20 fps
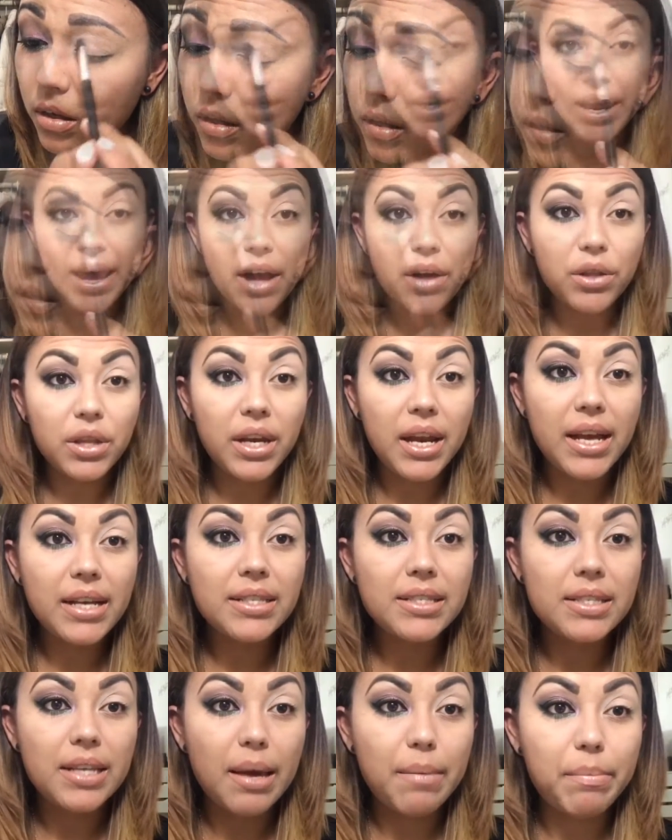Now the
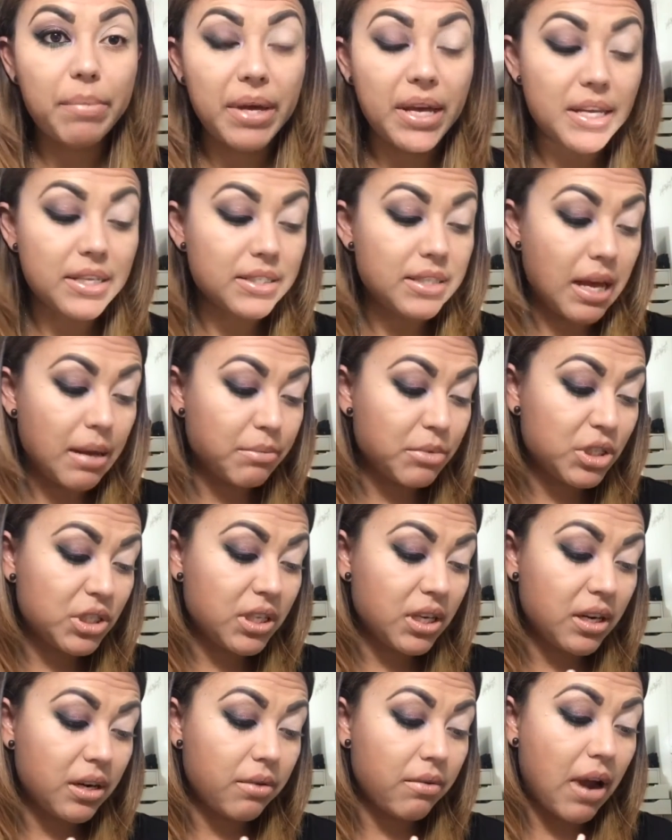next step is I'm just
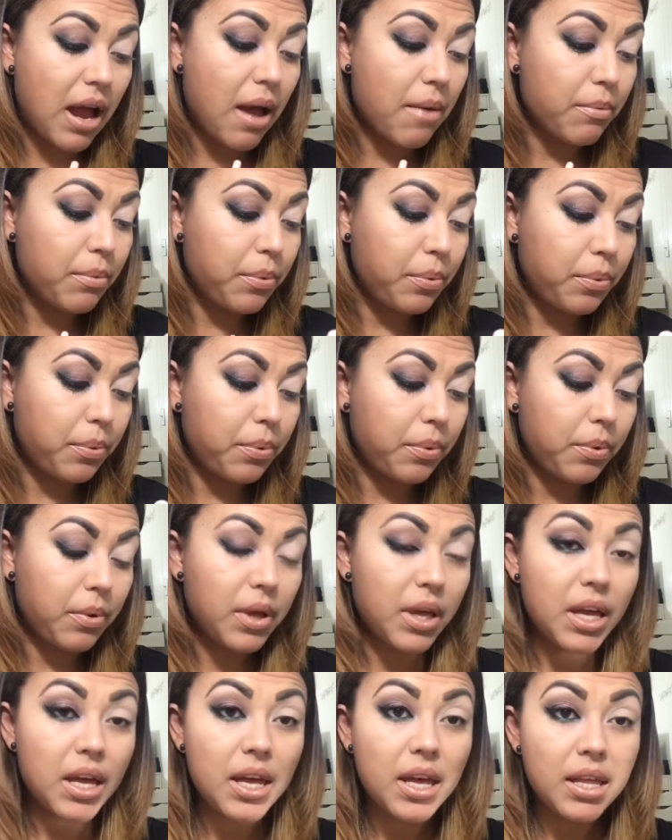gonna grab
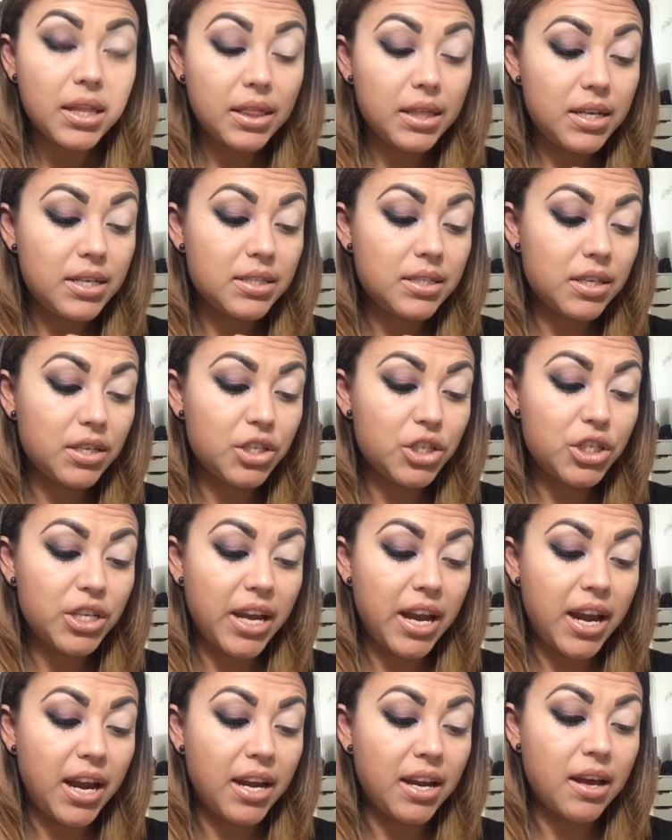this
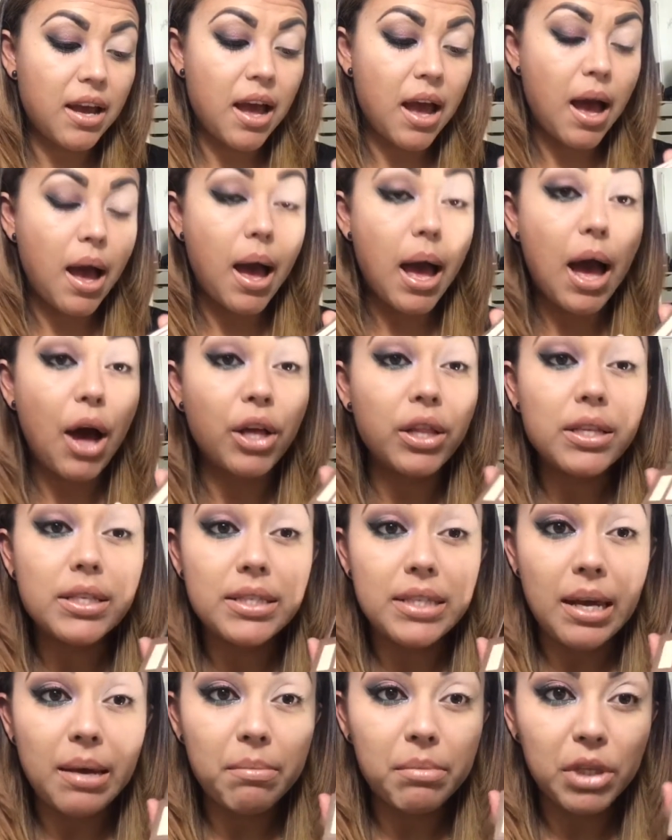shade on the
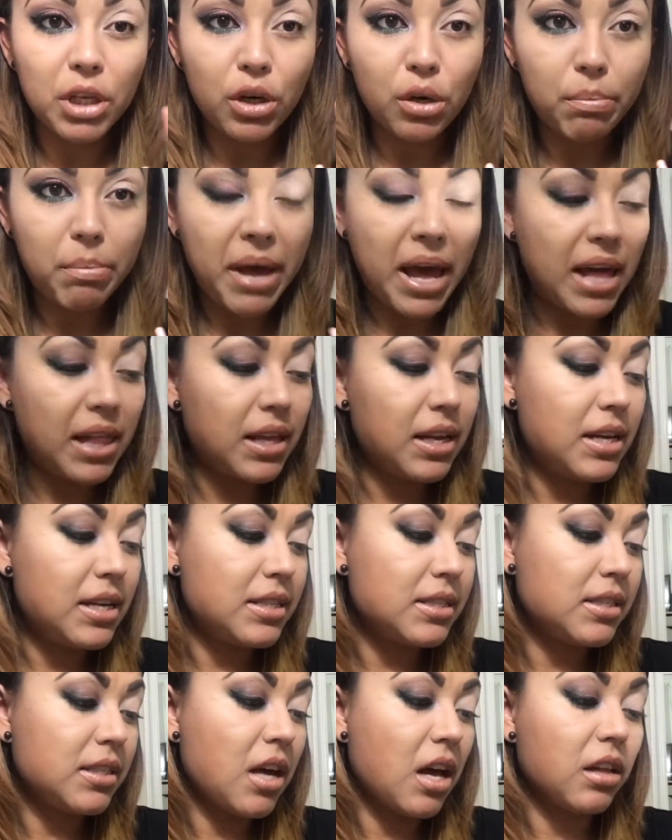same little palette.
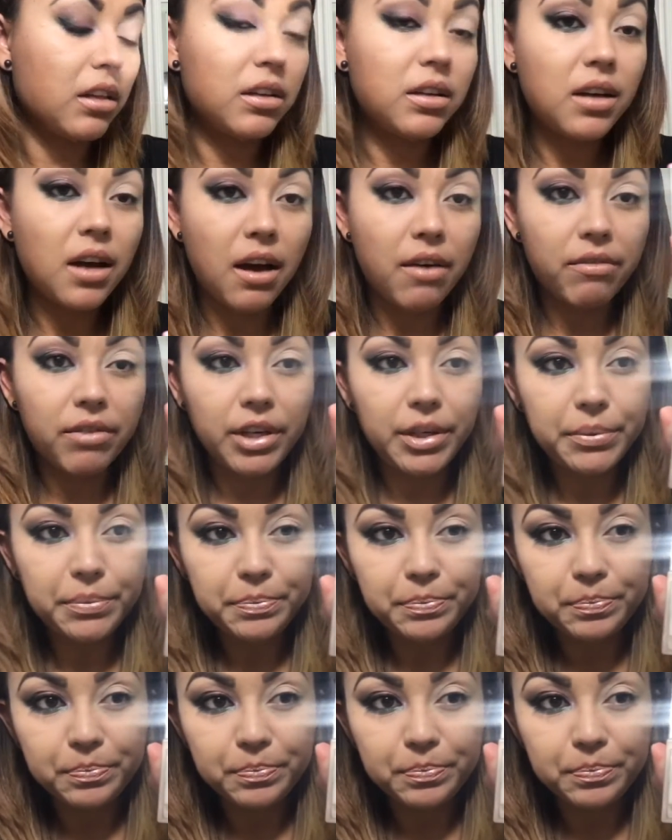It's called Cover.